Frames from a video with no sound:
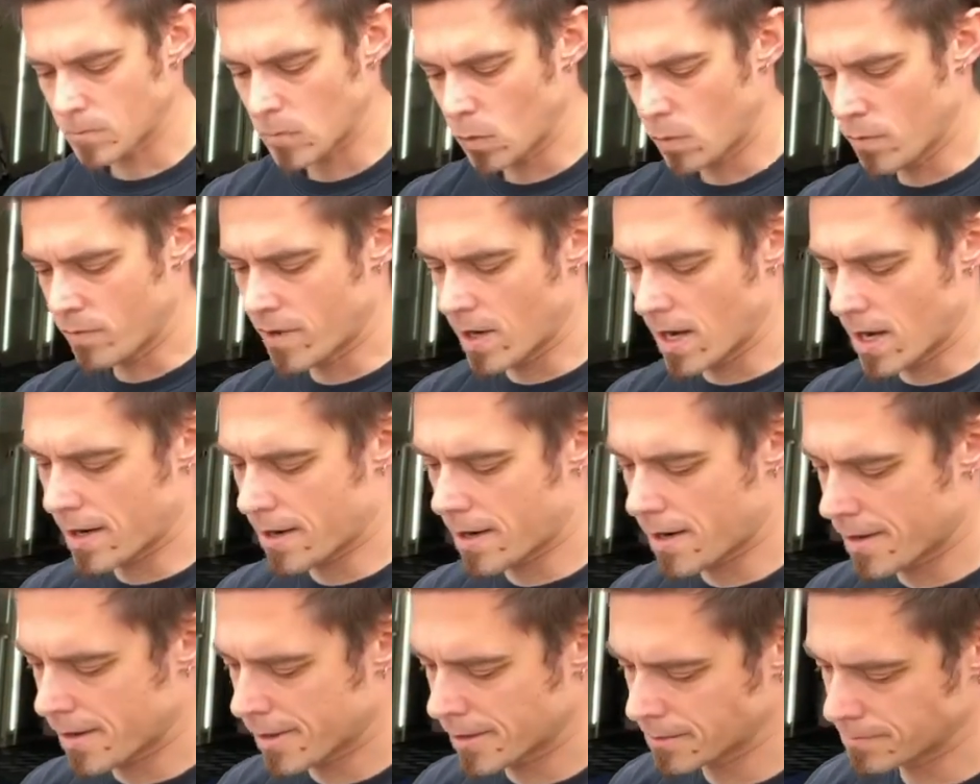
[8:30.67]
we've got
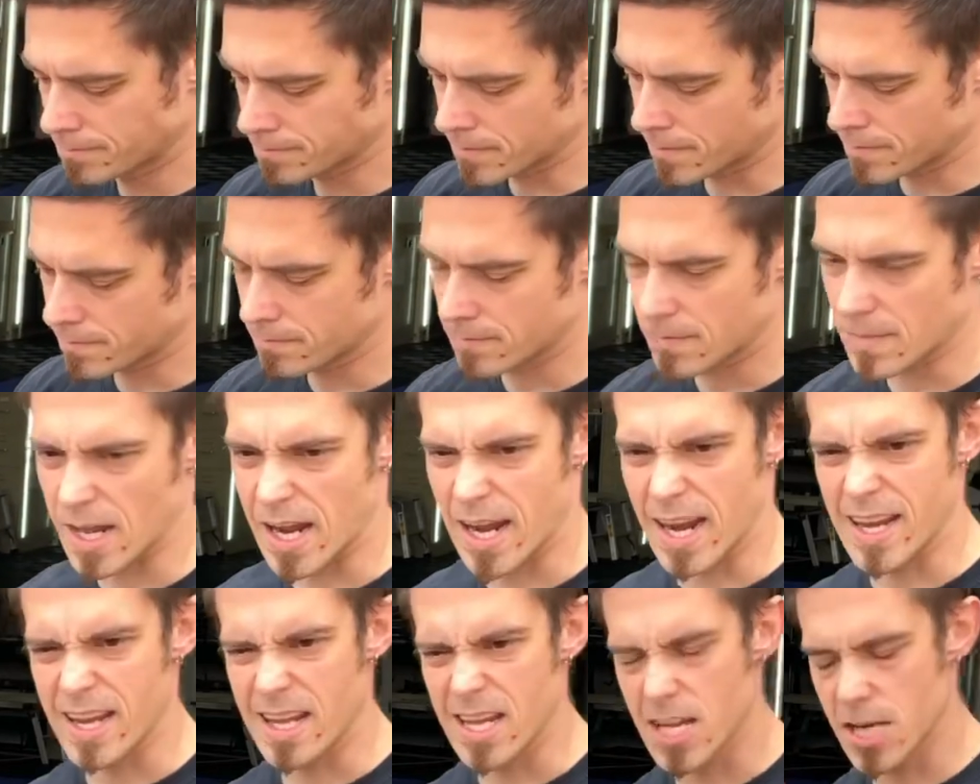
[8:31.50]
our
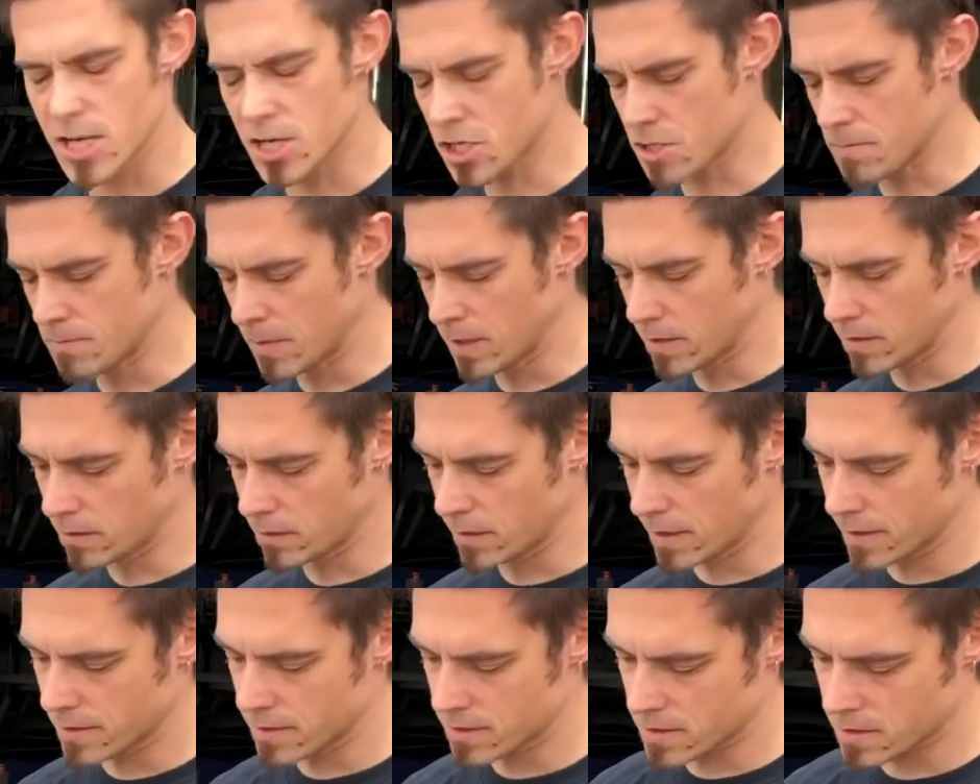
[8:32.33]
80-ish
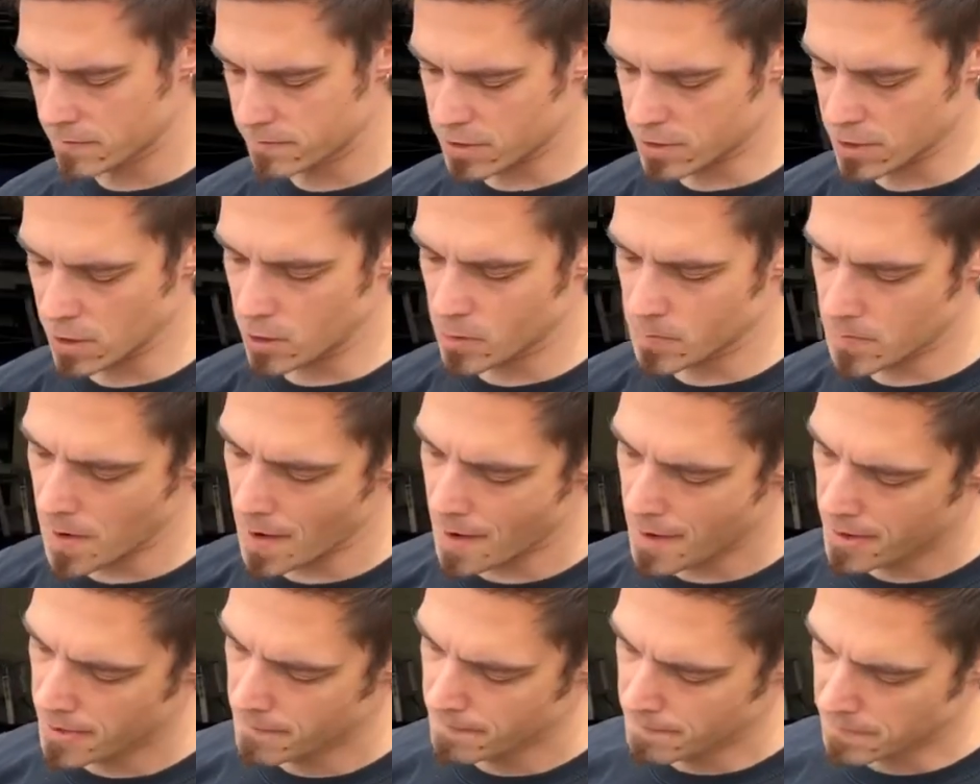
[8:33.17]
milliliters of soap
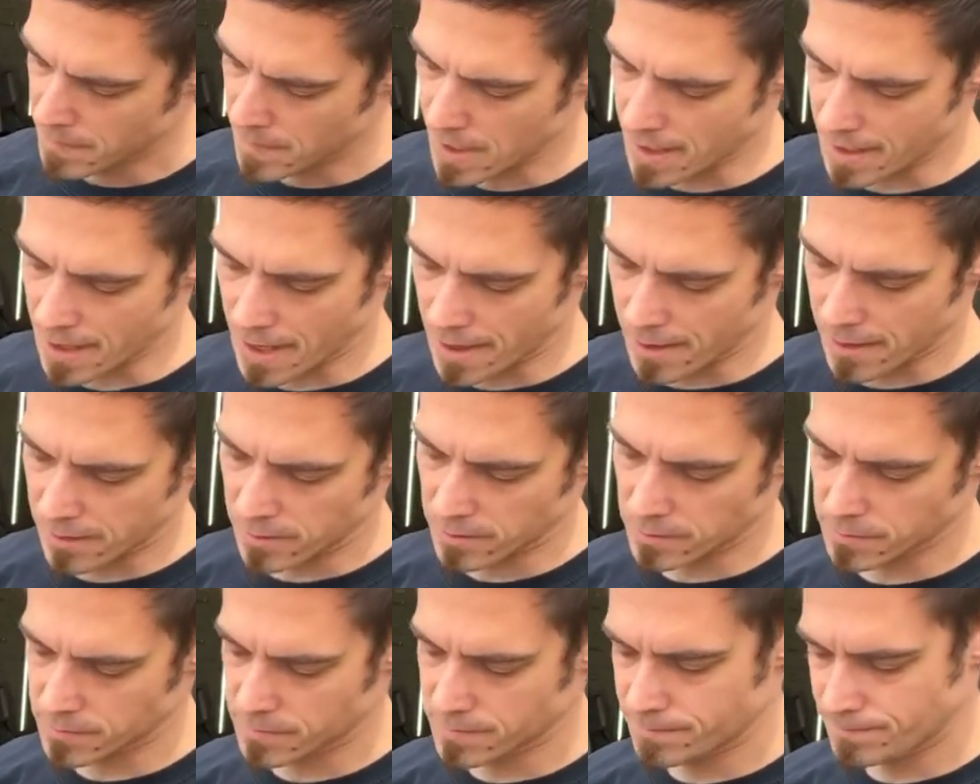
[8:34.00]
and
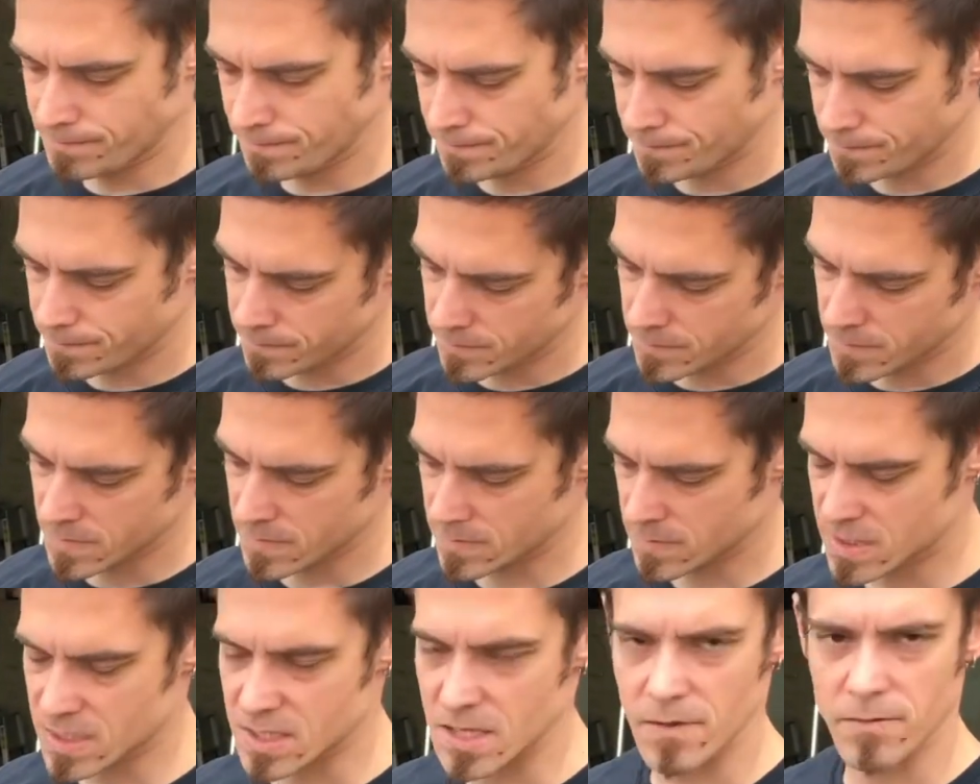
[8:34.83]
our
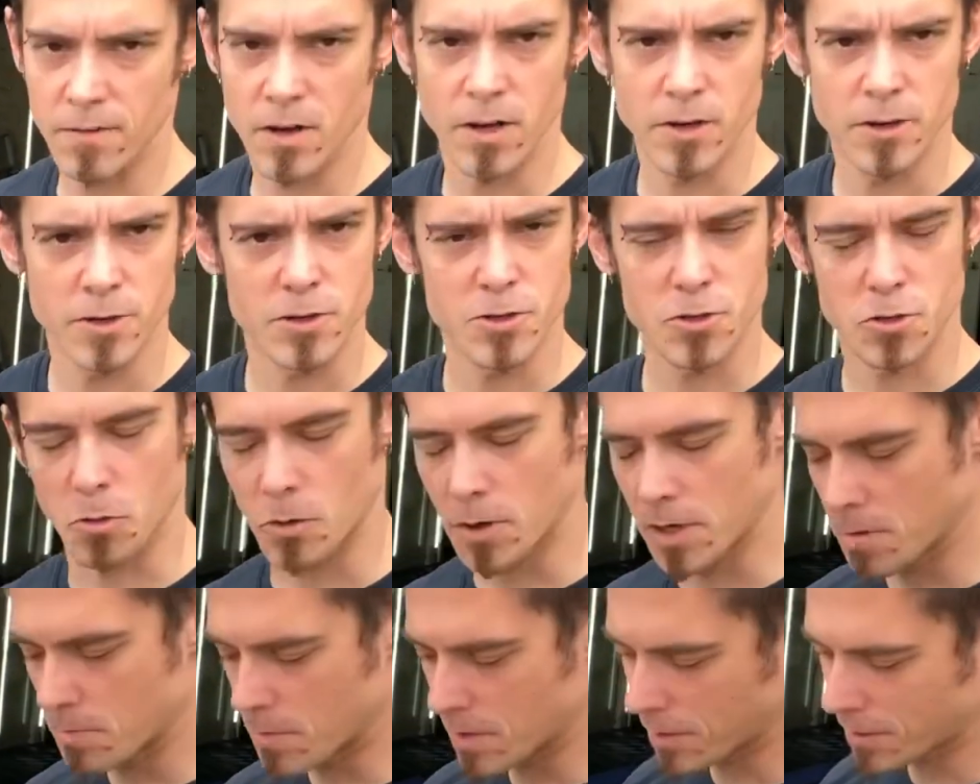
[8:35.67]

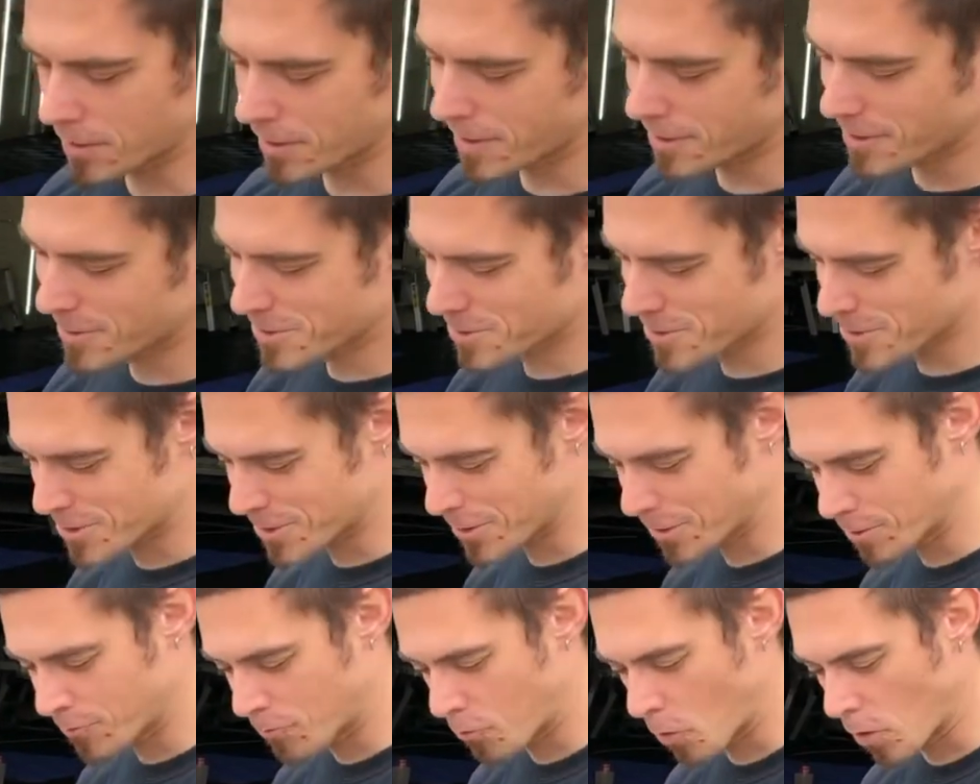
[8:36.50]
720 milliliters or
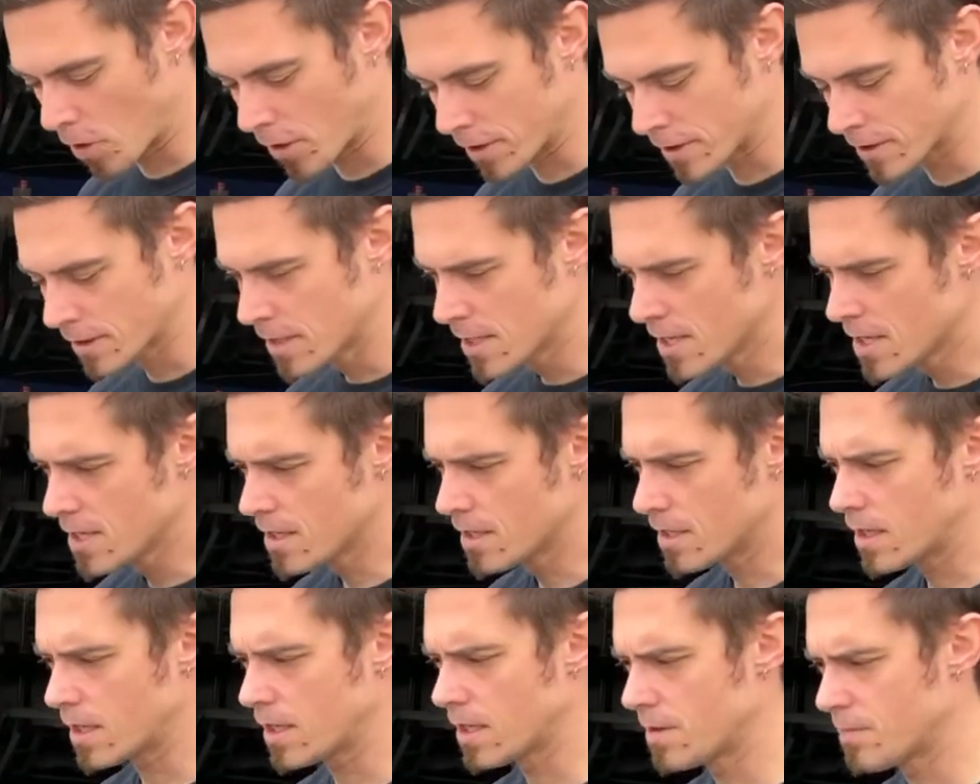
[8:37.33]
so of water.
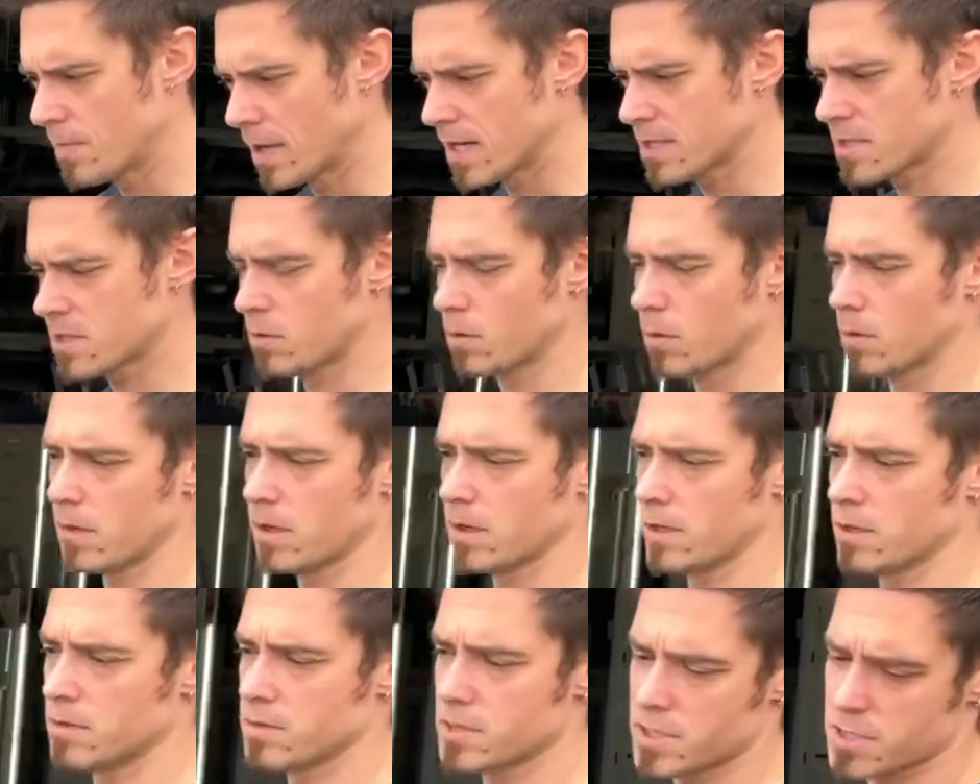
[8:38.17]
And basically what we're going
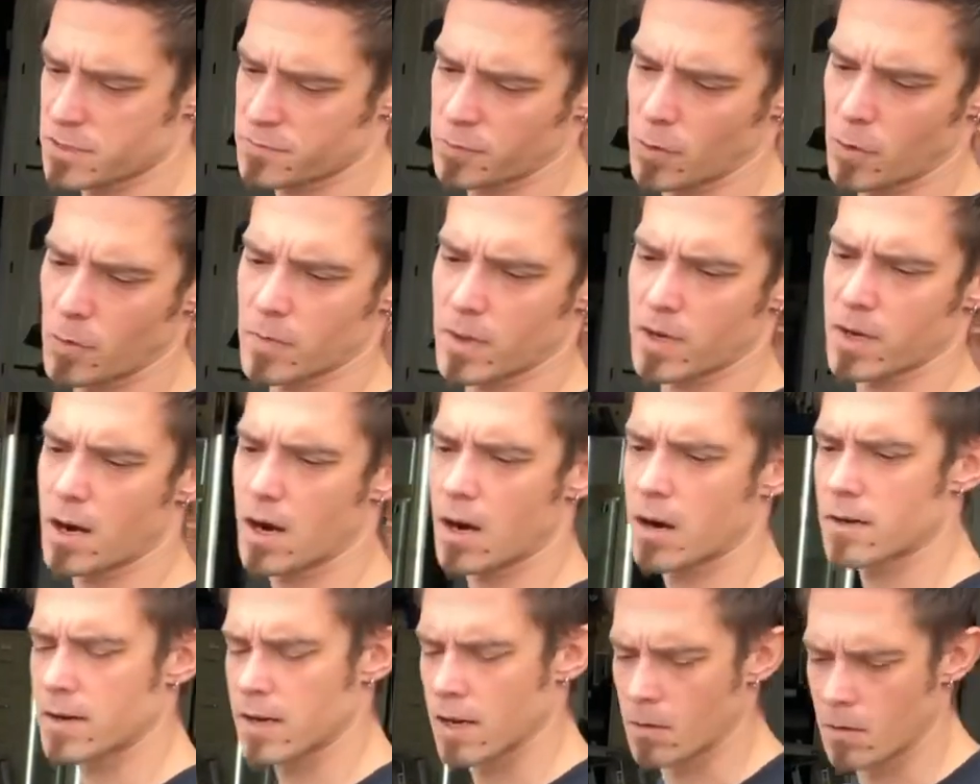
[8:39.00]
to do is just foam the
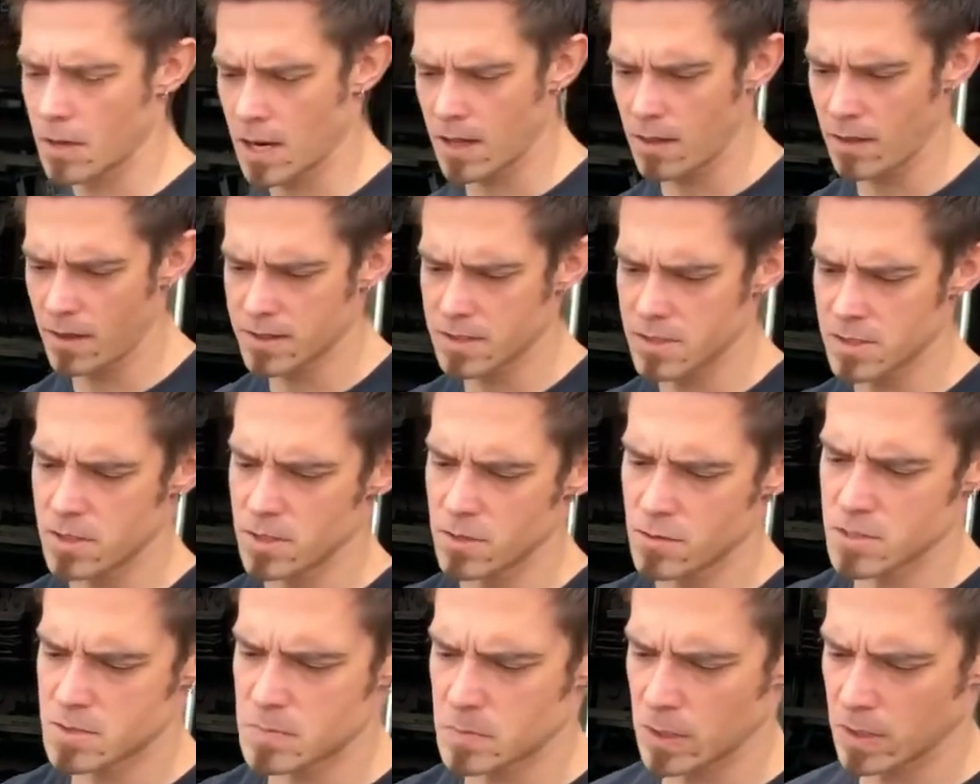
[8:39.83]
car. Now what I like to
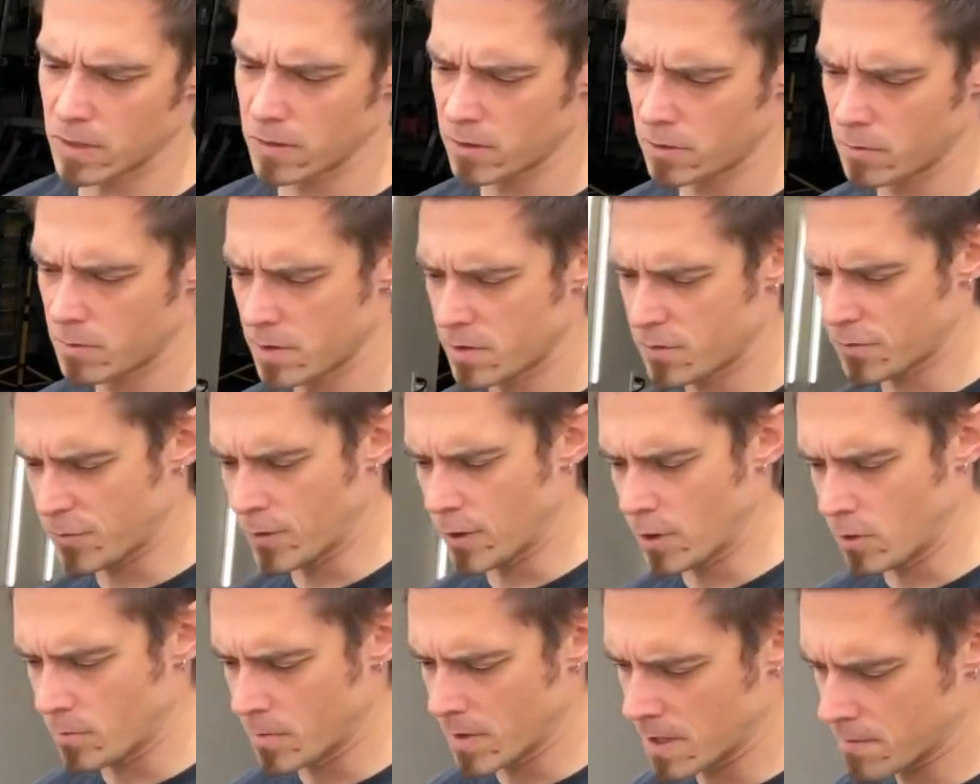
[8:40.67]
do is put a little bit of
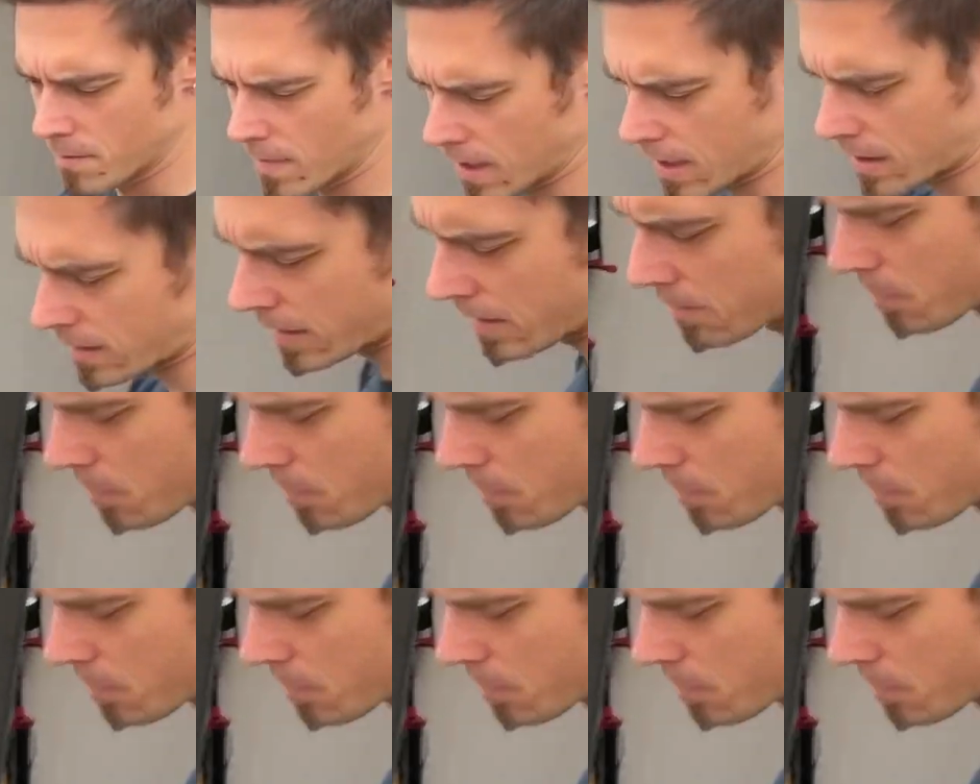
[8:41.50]
foam in my clean